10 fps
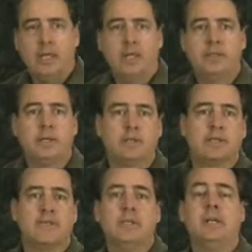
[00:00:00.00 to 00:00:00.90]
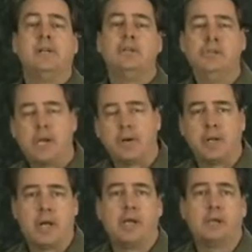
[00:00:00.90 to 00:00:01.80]
It tells of the
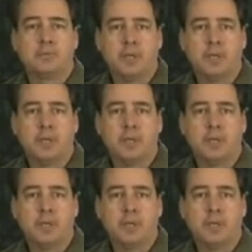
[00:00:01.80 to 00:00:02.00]
Jaredites,